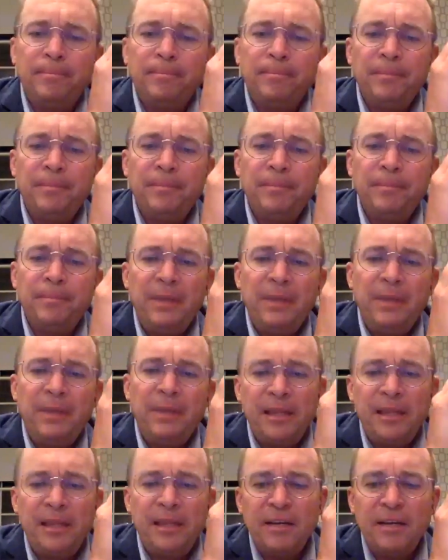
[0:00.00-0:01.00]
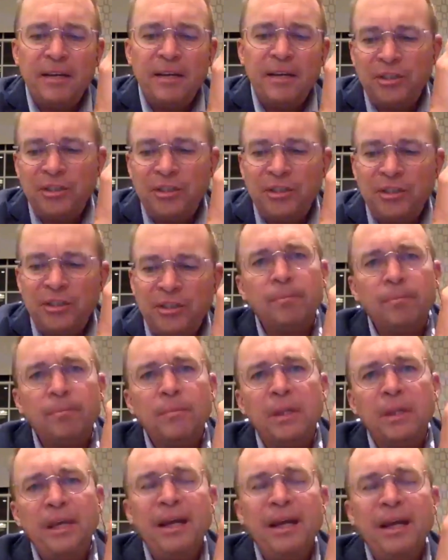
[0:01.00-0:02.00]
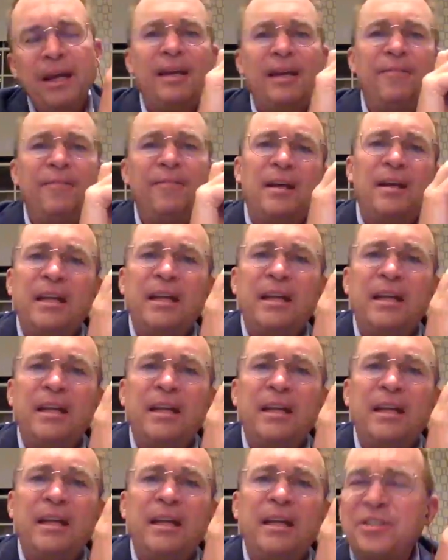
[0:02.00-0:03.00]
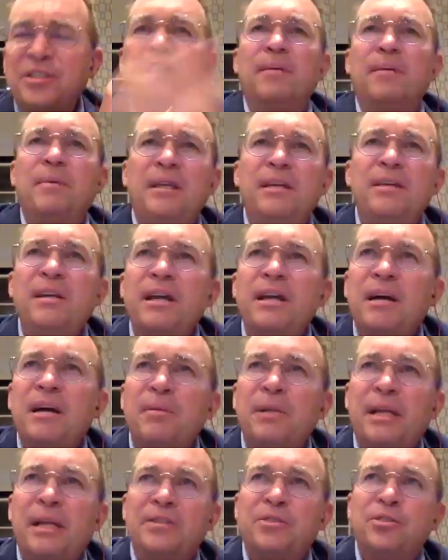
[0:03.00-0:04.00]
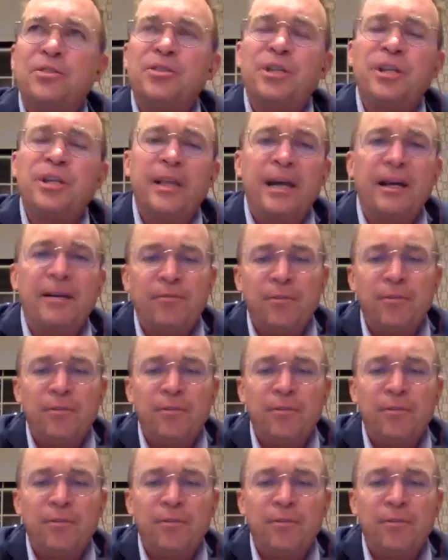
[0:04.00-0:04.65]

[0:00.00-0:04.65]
I think if you asked him, something? yeah, if, I, I, think if you asked him, you get a couple answers to that.